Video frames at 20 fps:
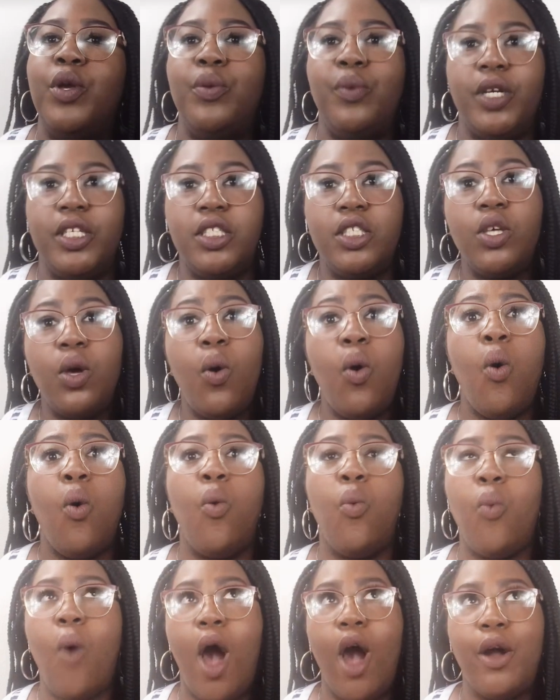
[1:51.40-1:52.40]
went to
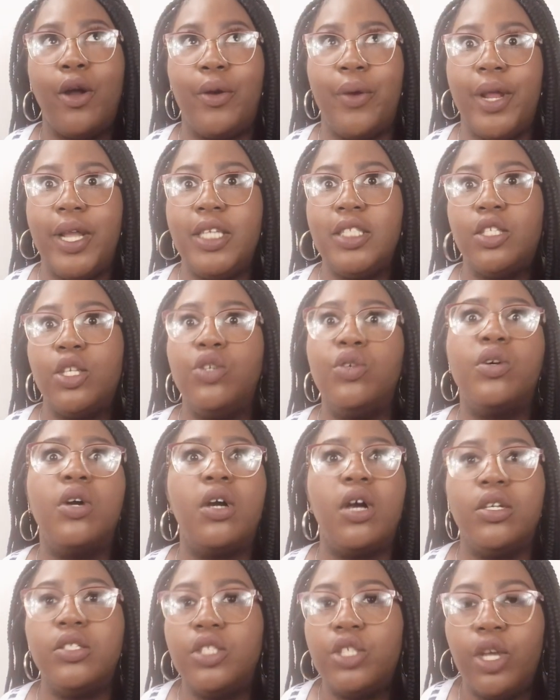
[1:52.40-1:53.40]
Walgreens, so you could
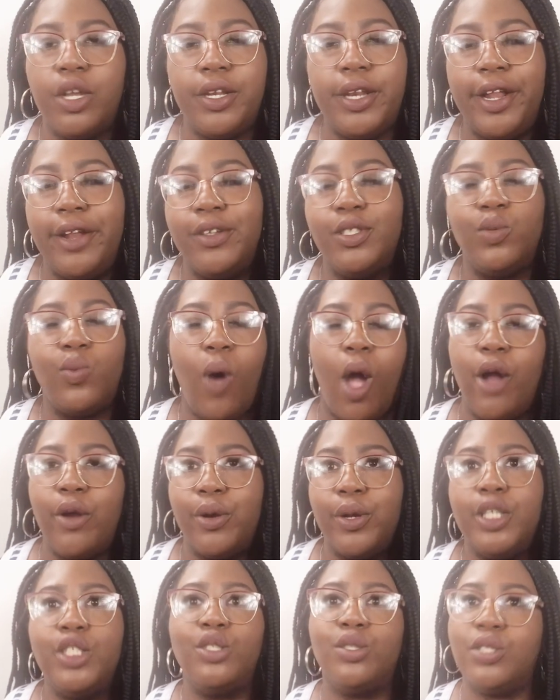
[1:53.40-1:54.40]
go to your nearest
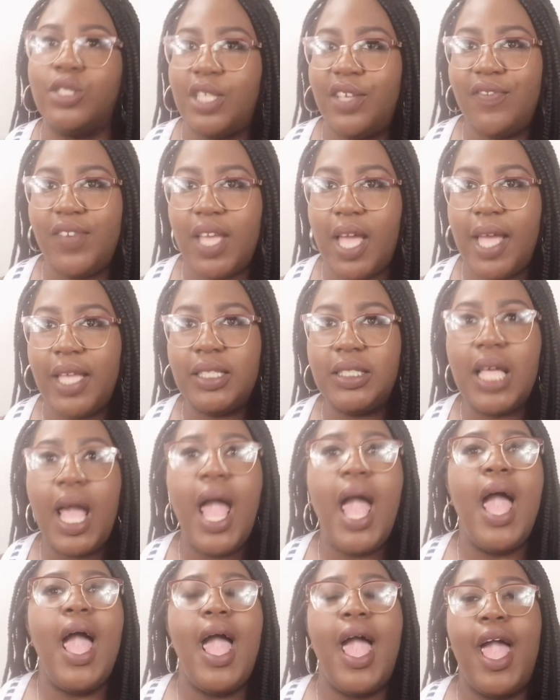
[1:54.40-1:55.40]
Walgreens or CVS,
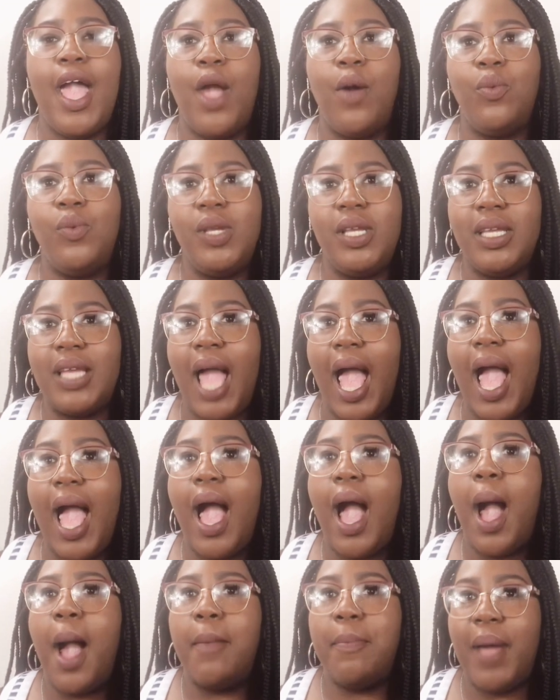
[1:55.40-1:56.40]
and we got
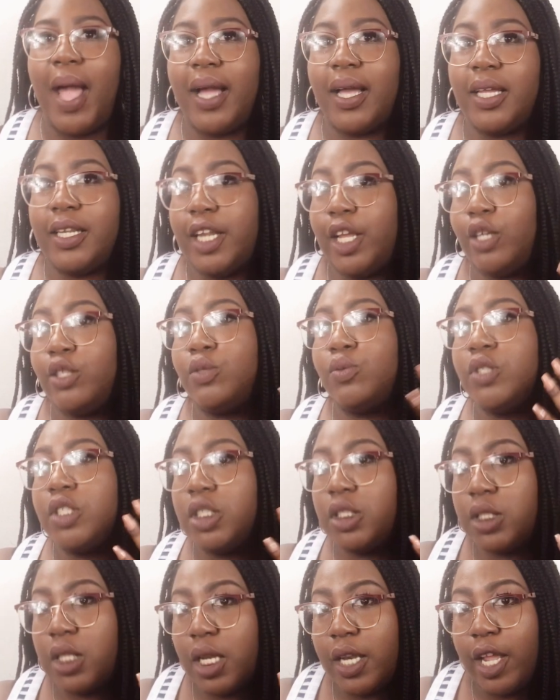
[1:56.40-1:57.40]
a pack of nails, which
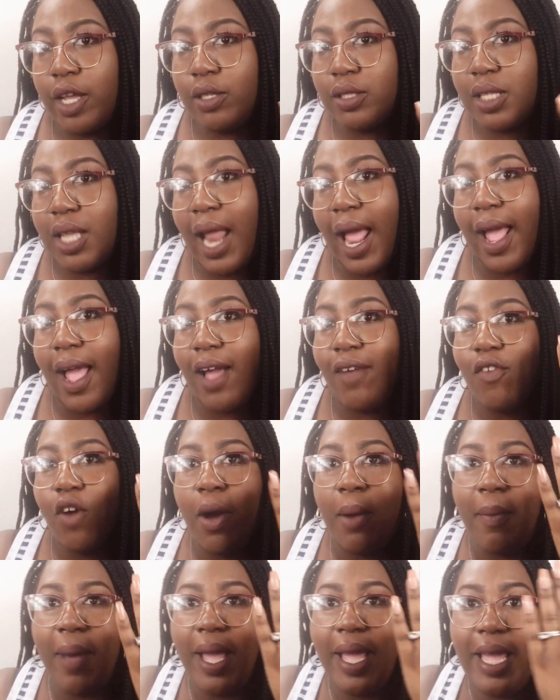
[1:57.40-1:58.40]
is the nails that I have
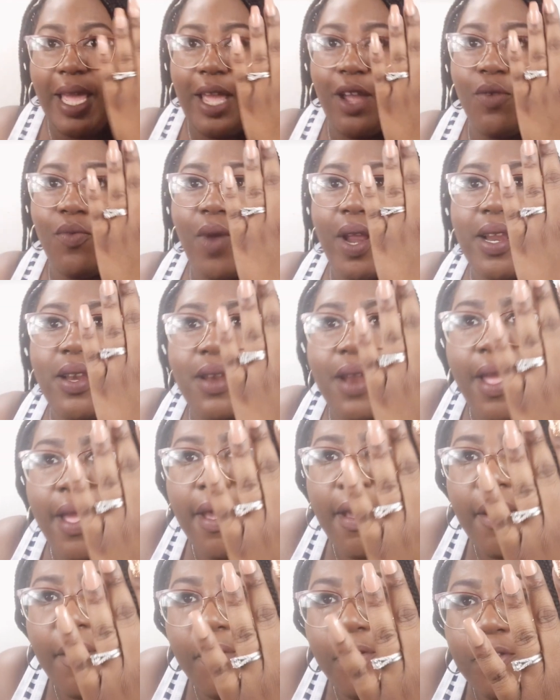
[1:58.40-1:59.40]
on my hand right
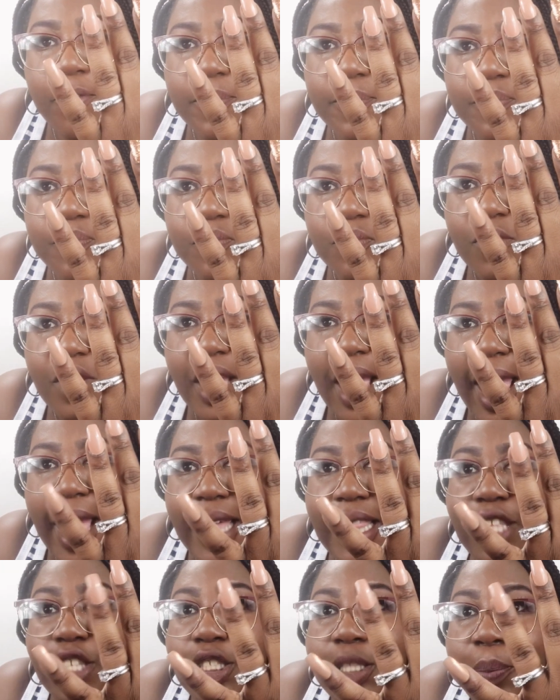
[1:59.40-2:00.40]
now. Okay,
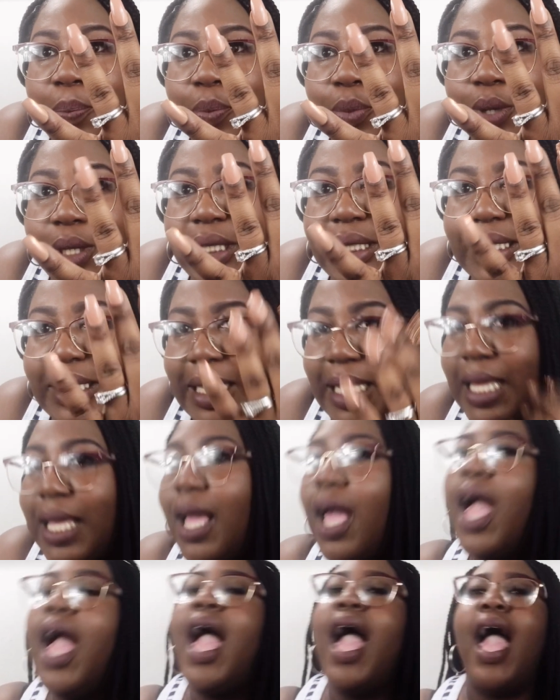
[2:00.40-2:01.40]
that's pretty.
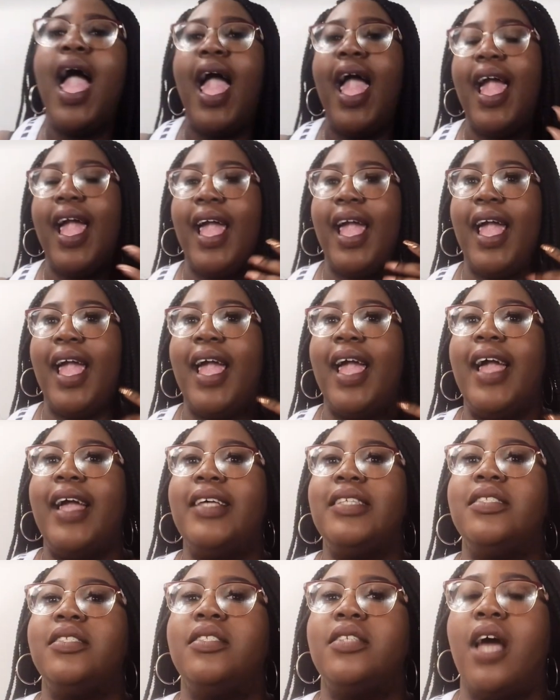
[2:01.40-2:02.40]

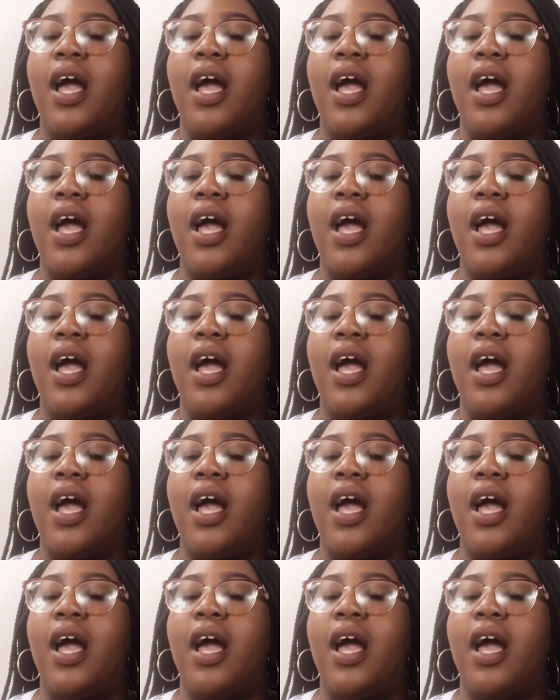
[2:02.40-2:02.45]
And